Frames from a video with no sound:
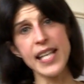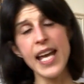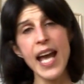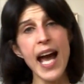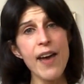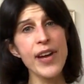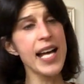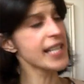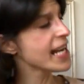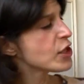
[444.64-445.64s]
they have
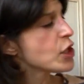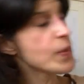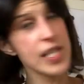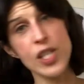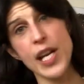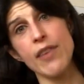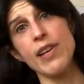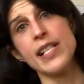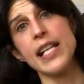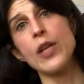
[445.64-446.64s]
had a new edition out
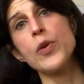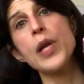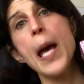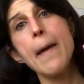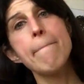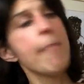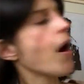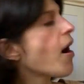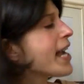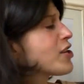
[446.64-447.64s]
recently called
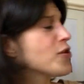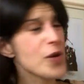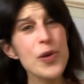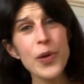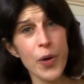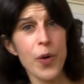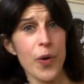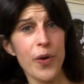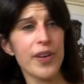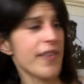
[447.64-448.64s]
My
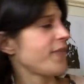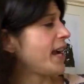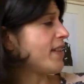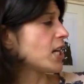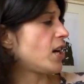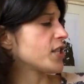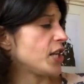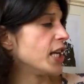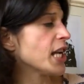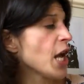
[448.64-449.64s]
Unicorn Fairy
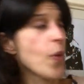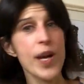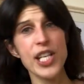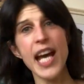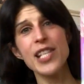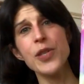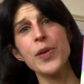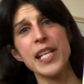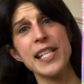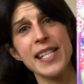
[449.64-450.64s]
Garden, which, as you
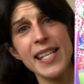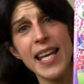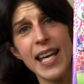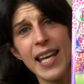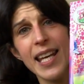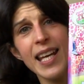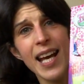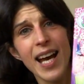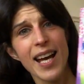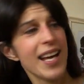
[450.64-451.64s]
can see,
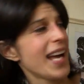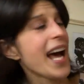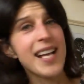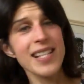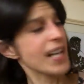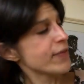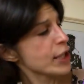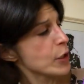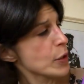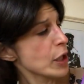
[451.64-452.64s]
has a lovely
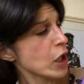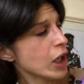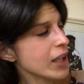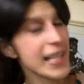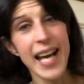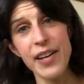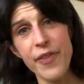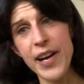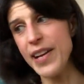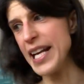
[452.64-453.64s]
unicorn and a
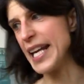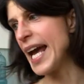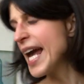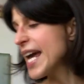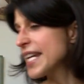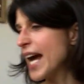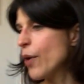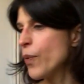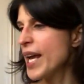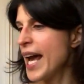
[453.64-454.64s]
fairy in it.
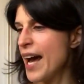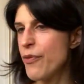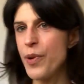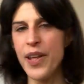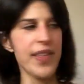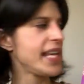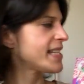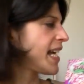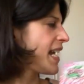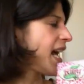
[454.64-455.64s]
Now, we have one of
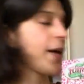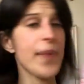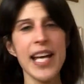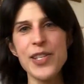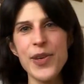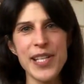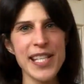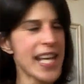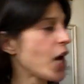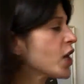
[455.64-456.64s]
these, and as you can
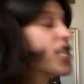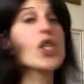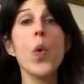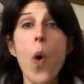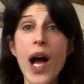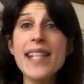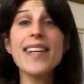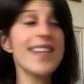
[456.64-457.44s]
see, ours is quite